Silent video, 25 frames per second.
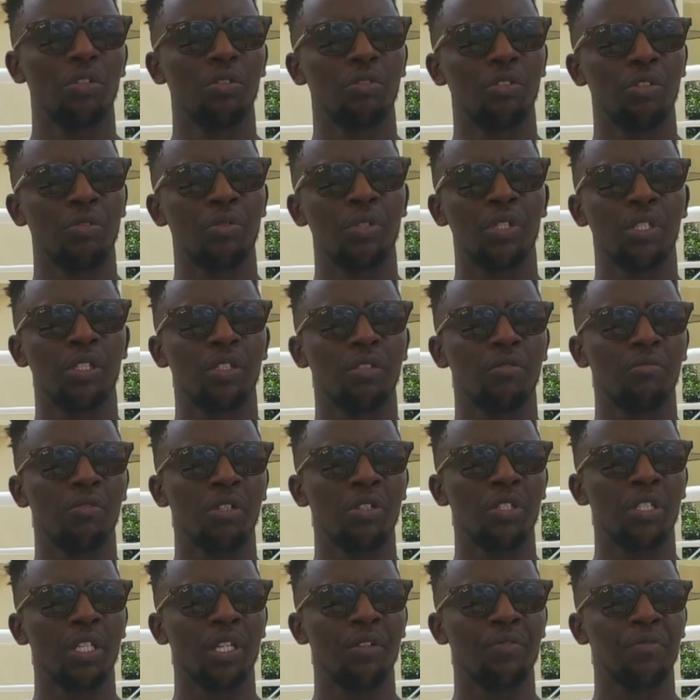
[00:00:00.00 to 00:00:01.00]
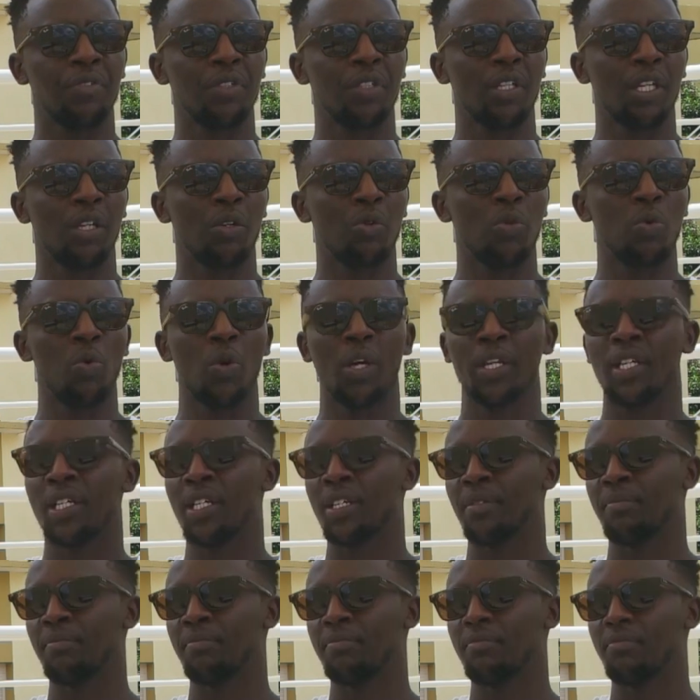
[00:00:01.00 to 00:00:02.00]
there is, I feel like who I
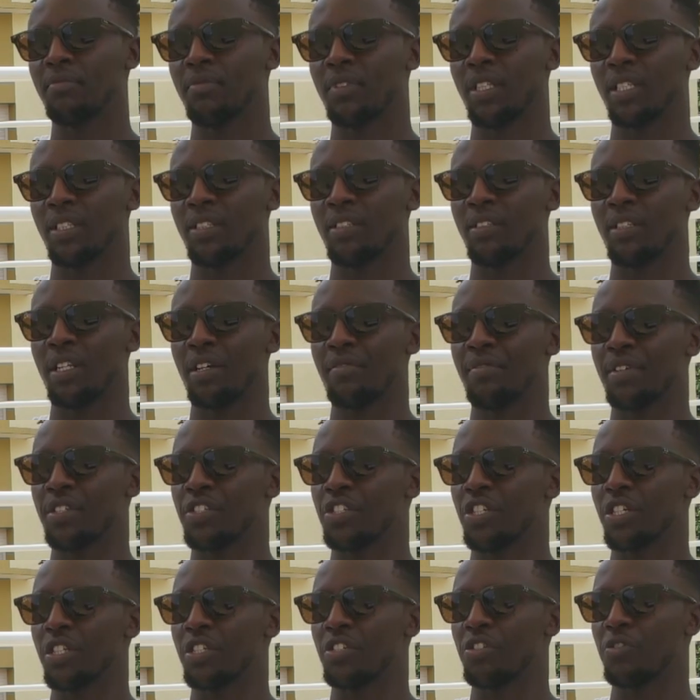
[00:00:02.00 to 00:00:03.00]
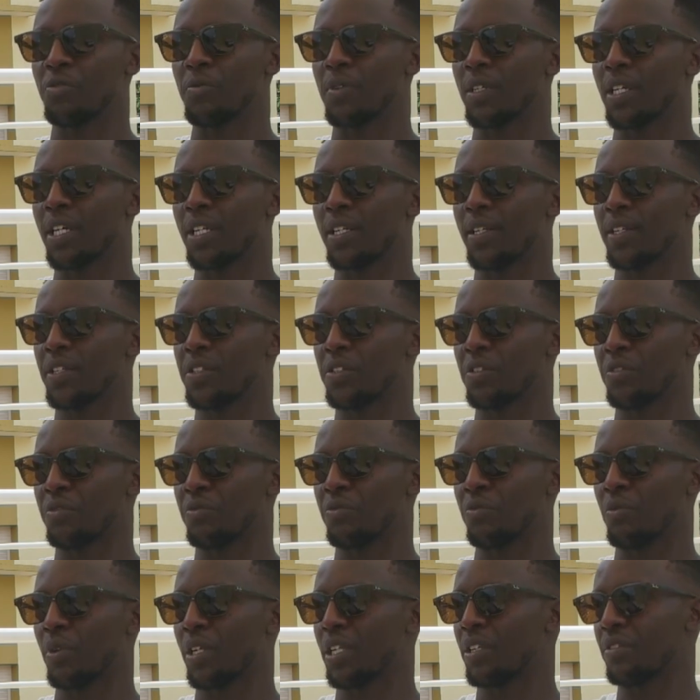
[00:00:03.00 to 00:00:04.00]
am that never changed regardless
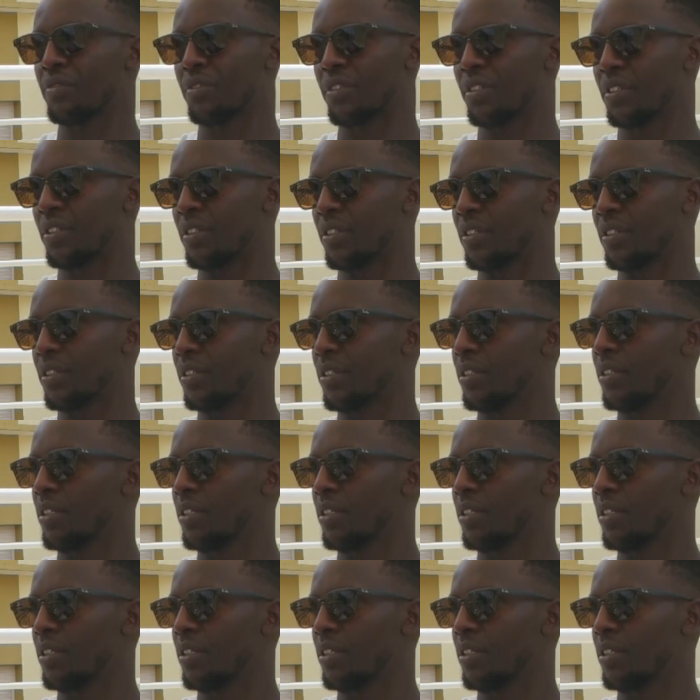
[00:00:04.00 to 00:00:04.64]
of whatever